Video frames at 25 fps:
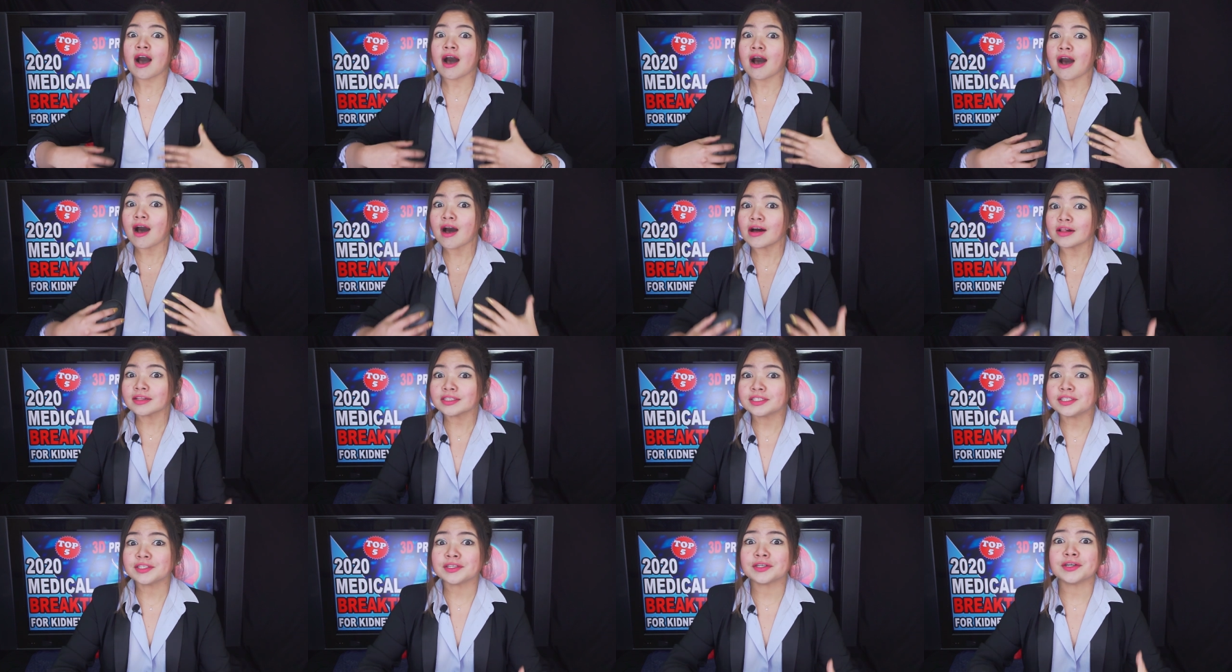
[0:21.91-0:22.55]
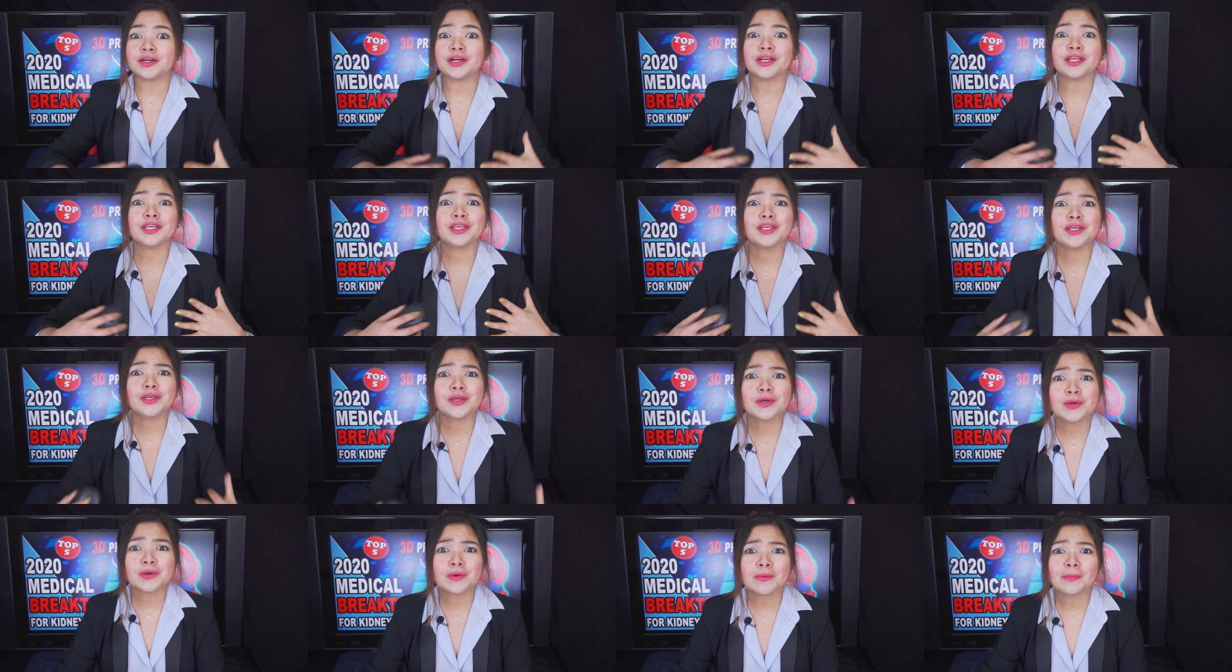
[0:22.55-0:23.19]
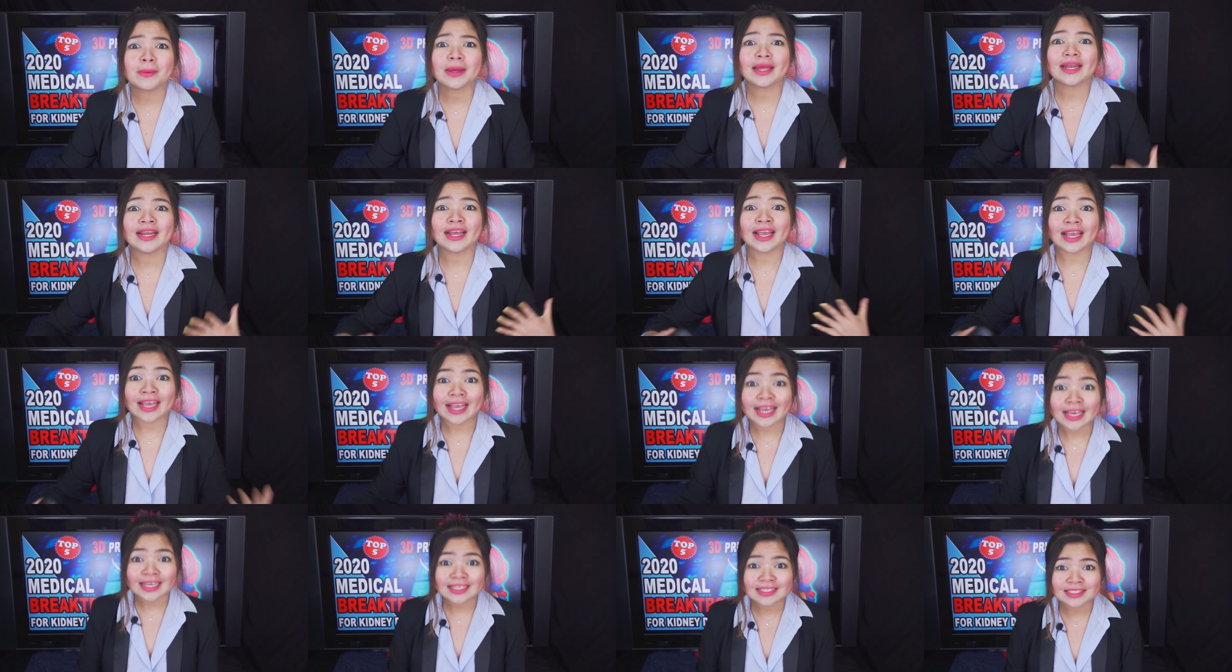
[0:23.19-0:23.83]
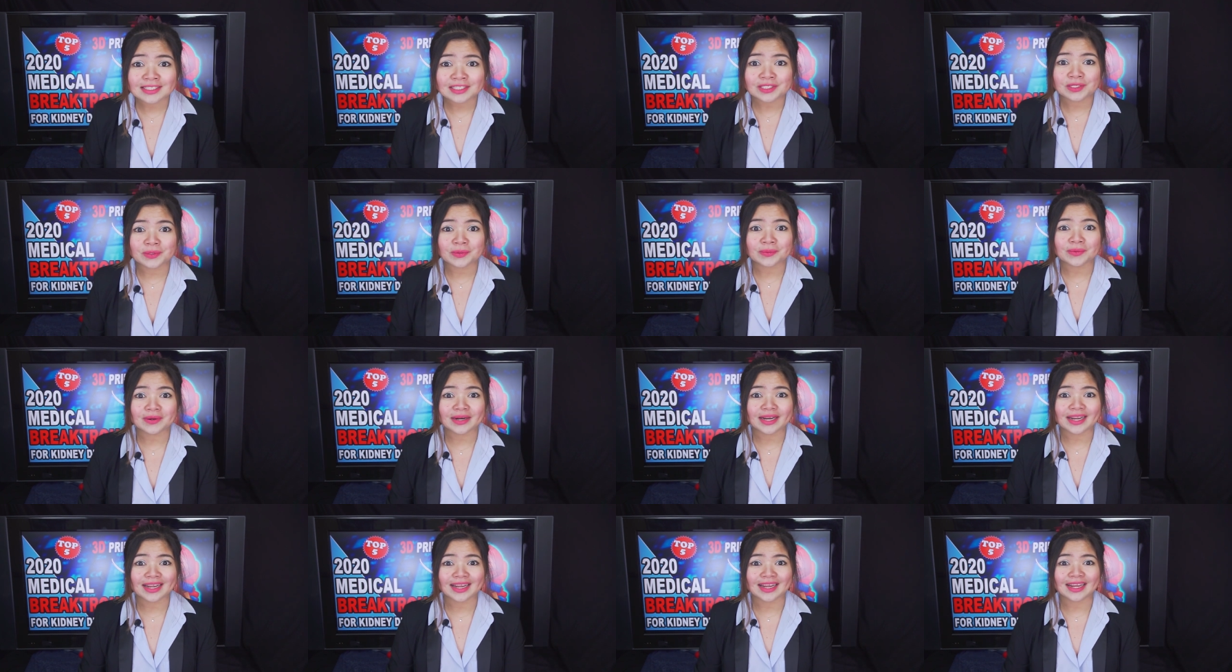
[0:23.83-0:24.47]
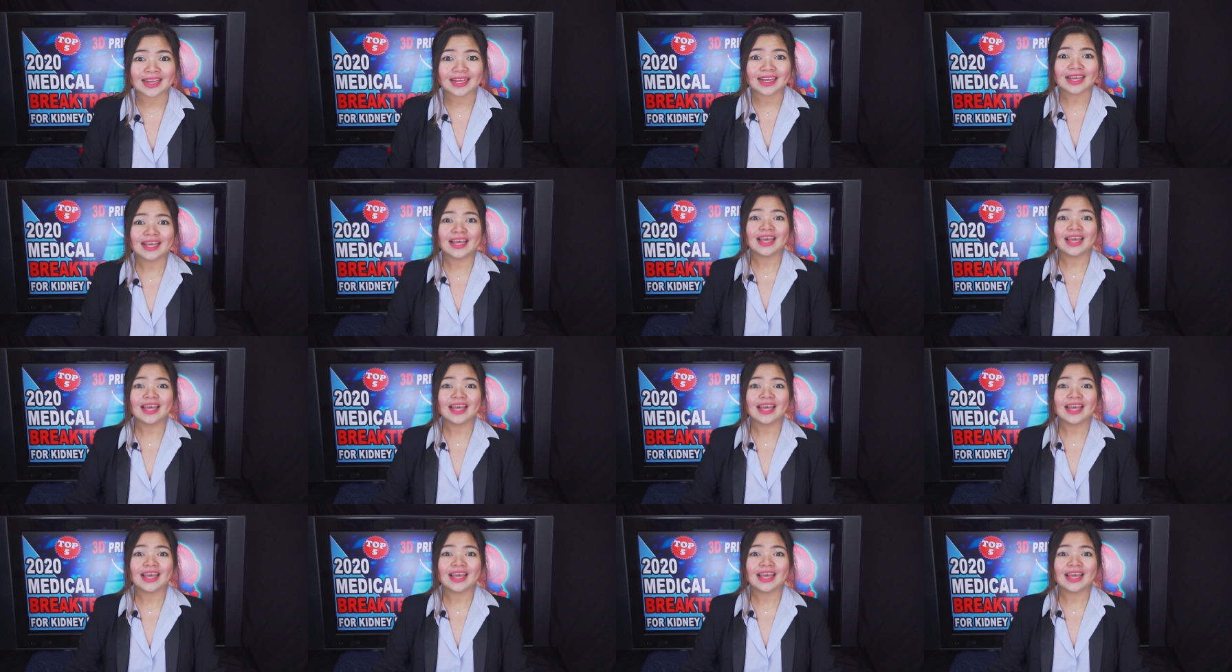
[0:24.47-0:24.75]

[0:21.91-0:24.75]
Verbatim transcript: alter human history.